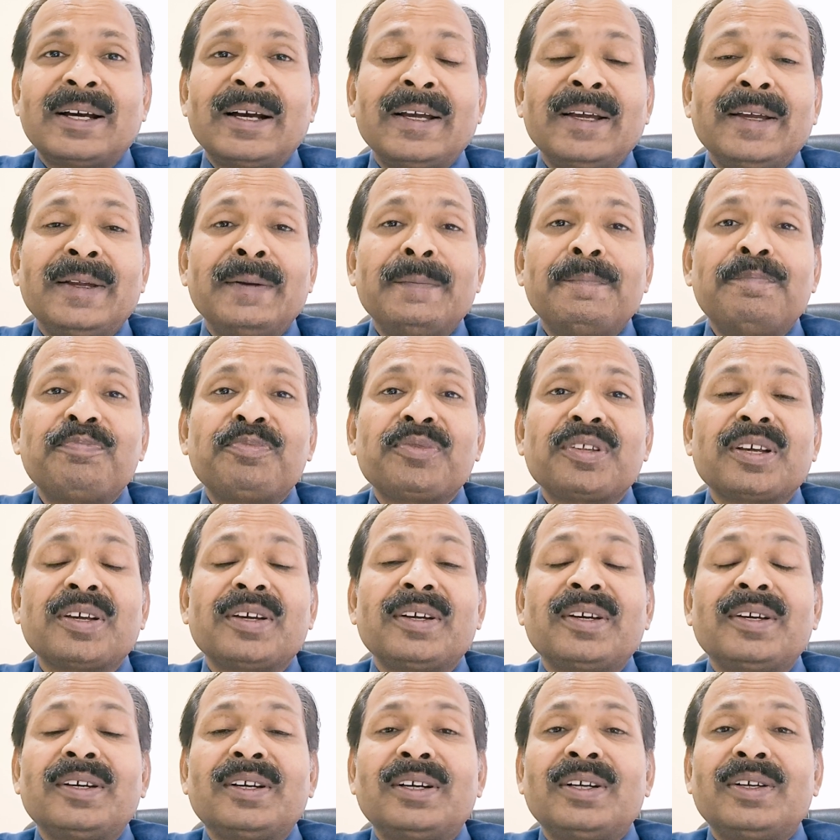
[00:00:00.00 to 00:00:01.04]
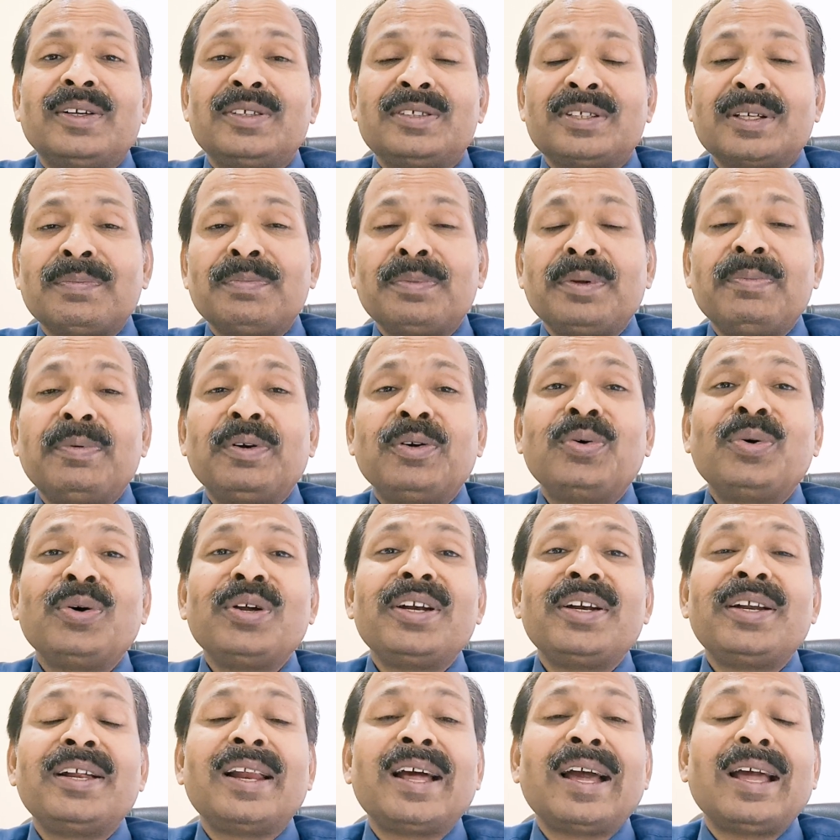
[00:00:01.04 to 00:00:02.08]
I. Some people go
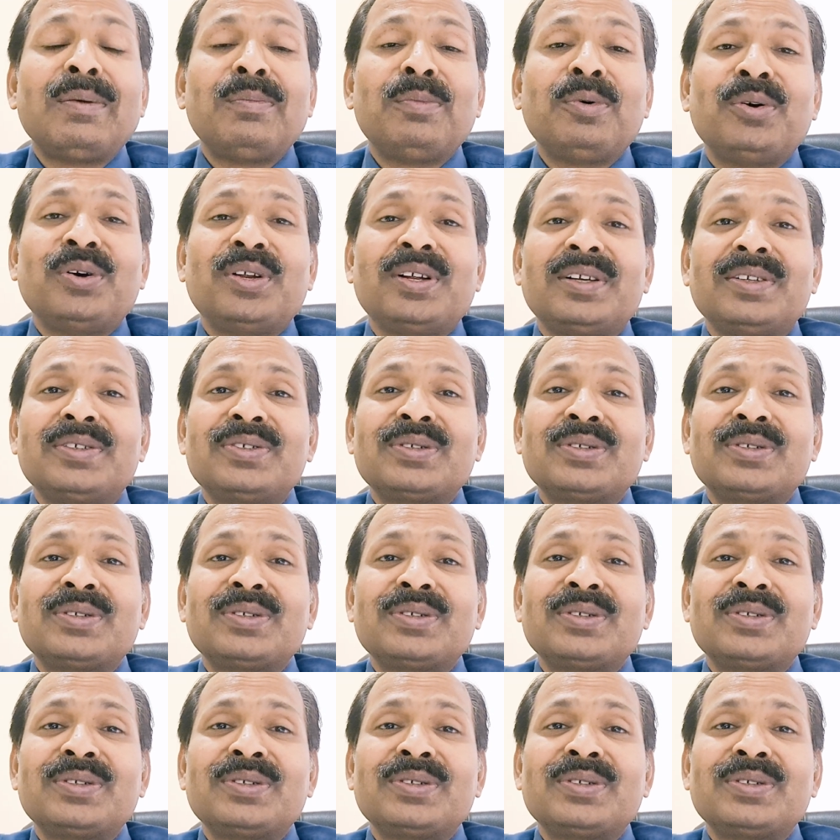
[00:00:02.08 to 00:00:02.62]
in denial mode.